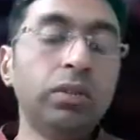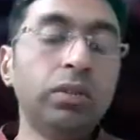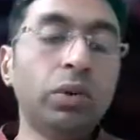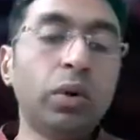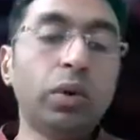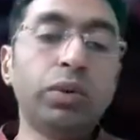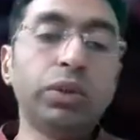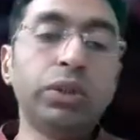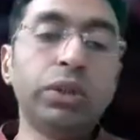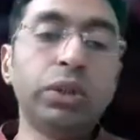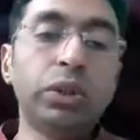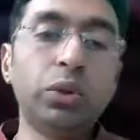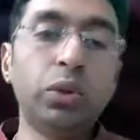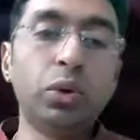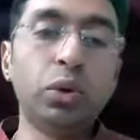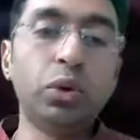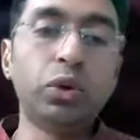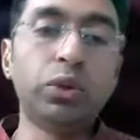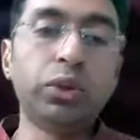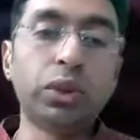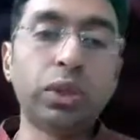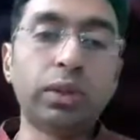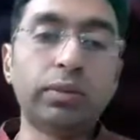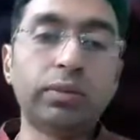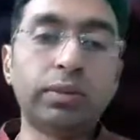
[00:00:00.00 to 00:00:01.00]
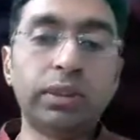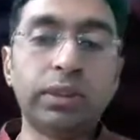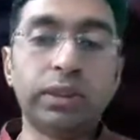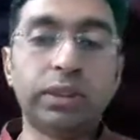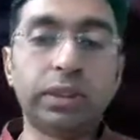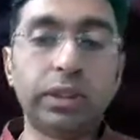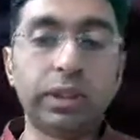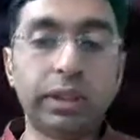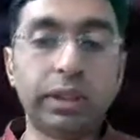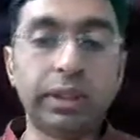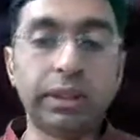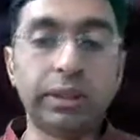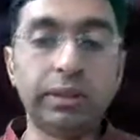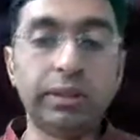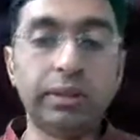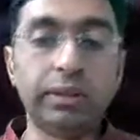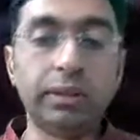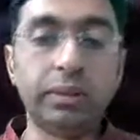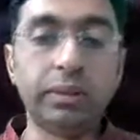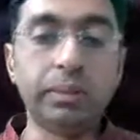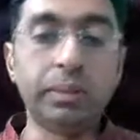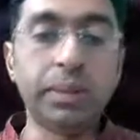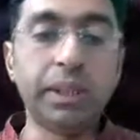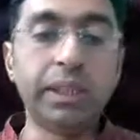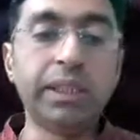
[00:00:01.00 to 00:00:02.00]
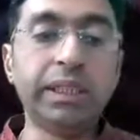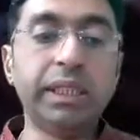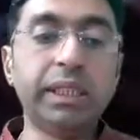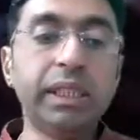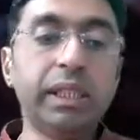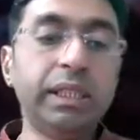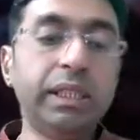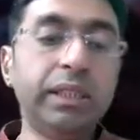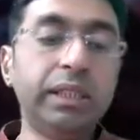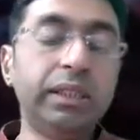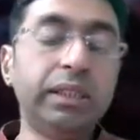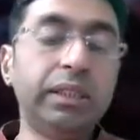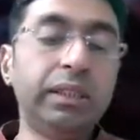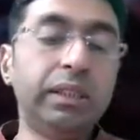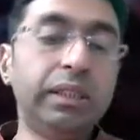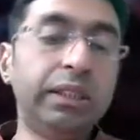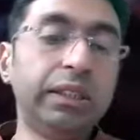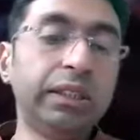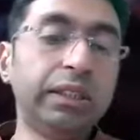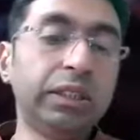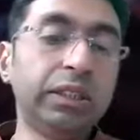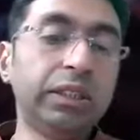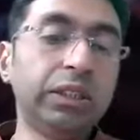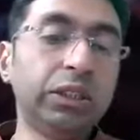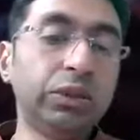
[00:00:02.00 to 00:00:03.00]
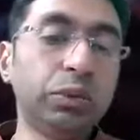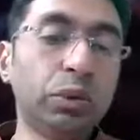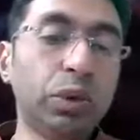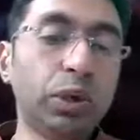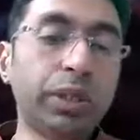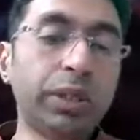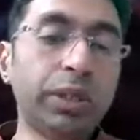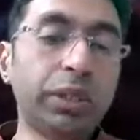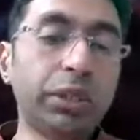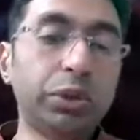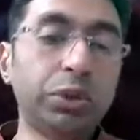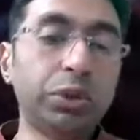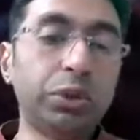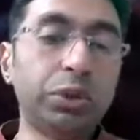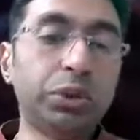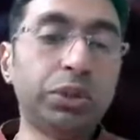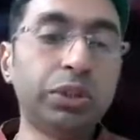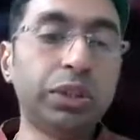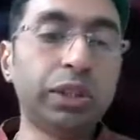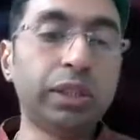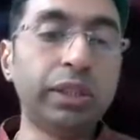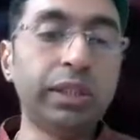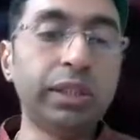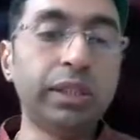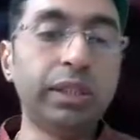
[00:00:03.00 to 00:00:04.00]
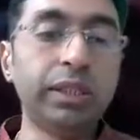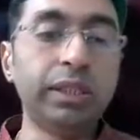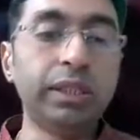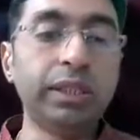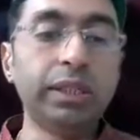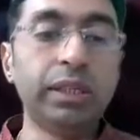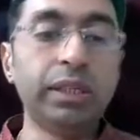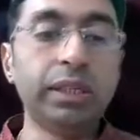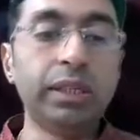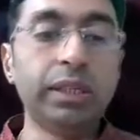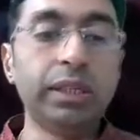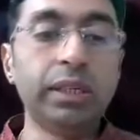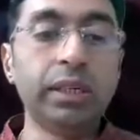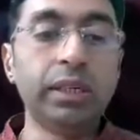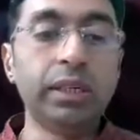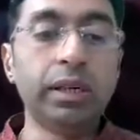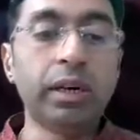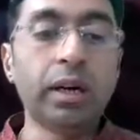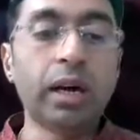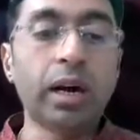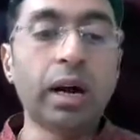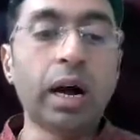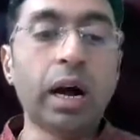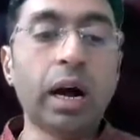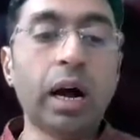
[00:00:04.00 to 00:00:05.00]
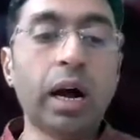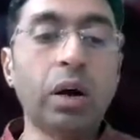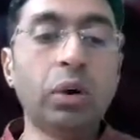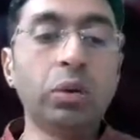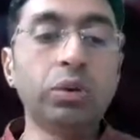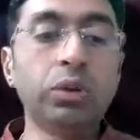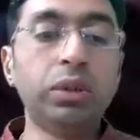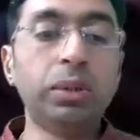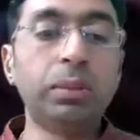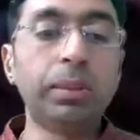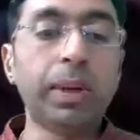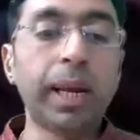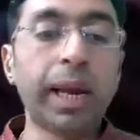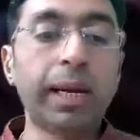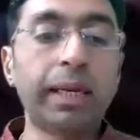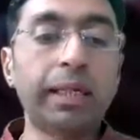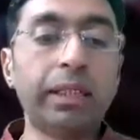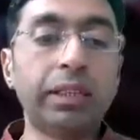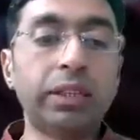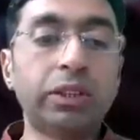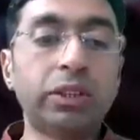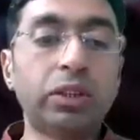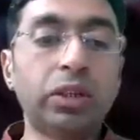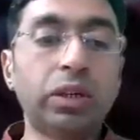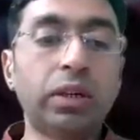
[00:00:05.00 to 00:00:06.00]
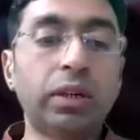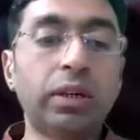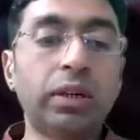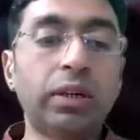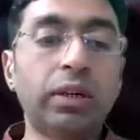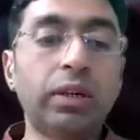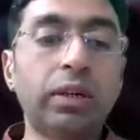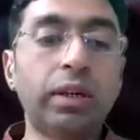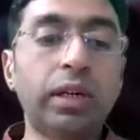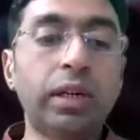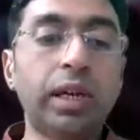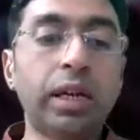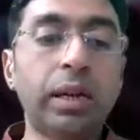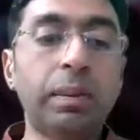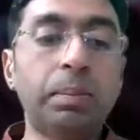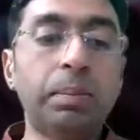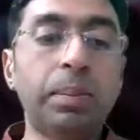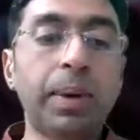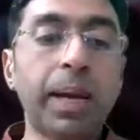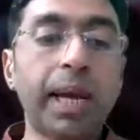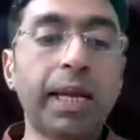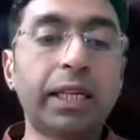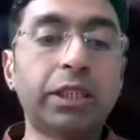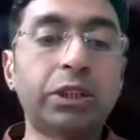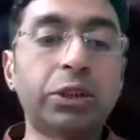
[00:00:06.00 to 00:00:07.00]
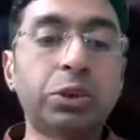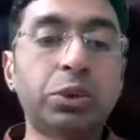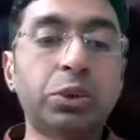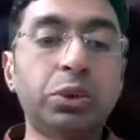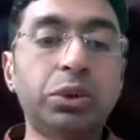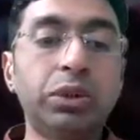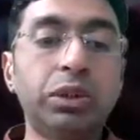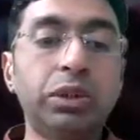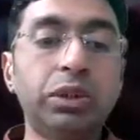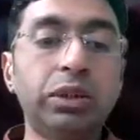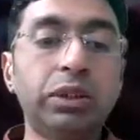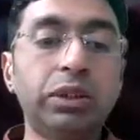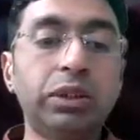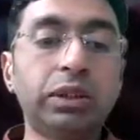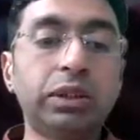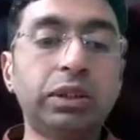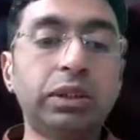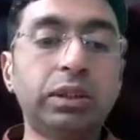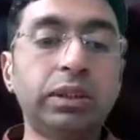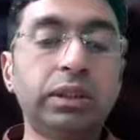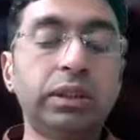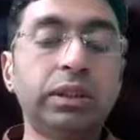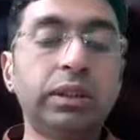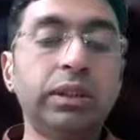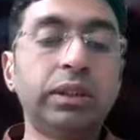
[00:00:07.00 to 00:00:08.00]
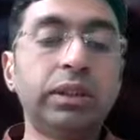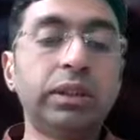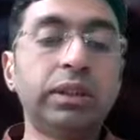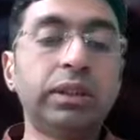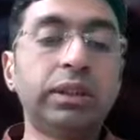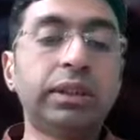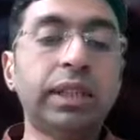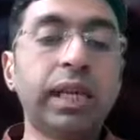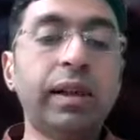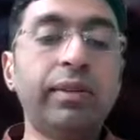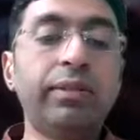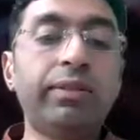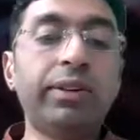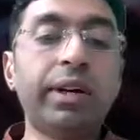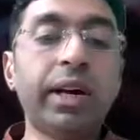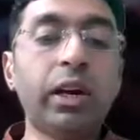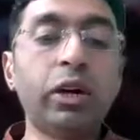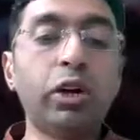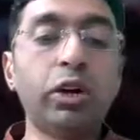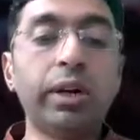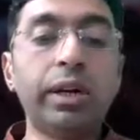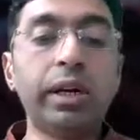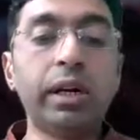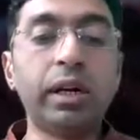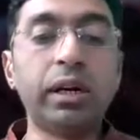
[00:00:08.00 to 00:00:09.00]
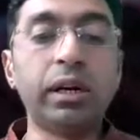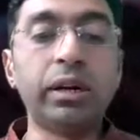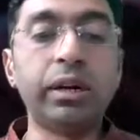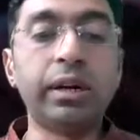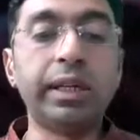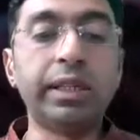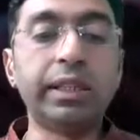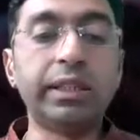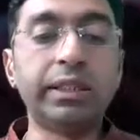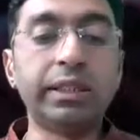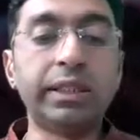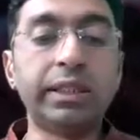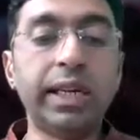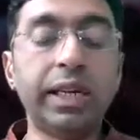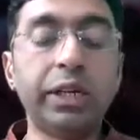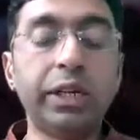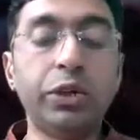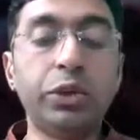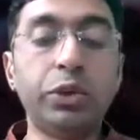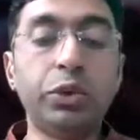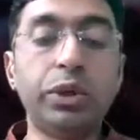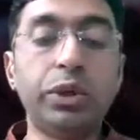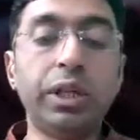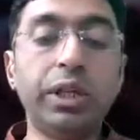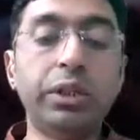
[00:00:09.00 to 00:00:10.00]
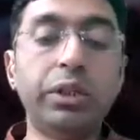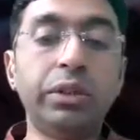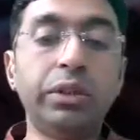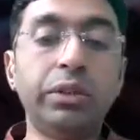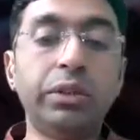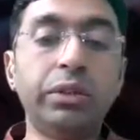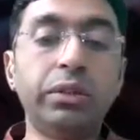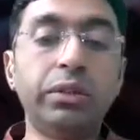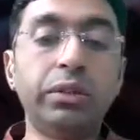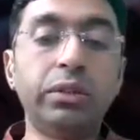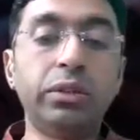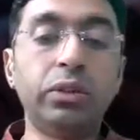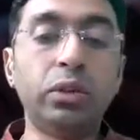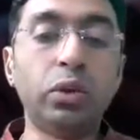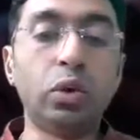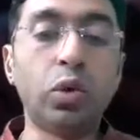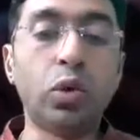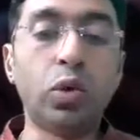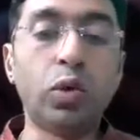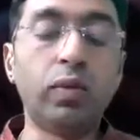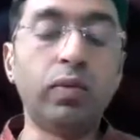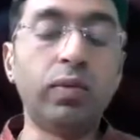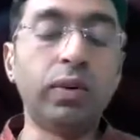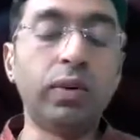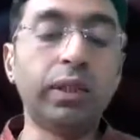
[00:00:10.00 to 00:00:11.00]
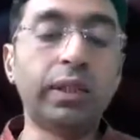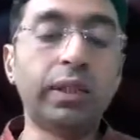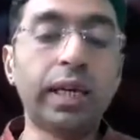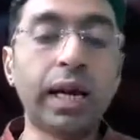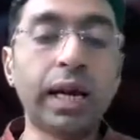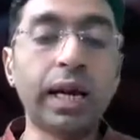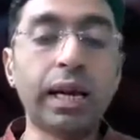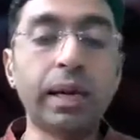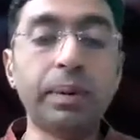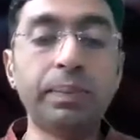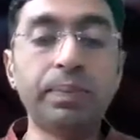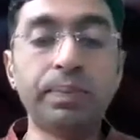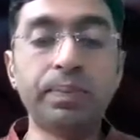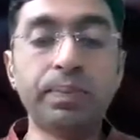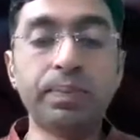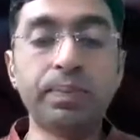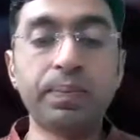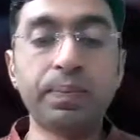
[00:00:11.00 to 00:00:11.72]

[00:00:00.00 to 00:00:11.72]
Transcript: What was the goals of the study? Basically, the researcher wanted to study how the practice of impacts students' self regulated learning state during the homework time.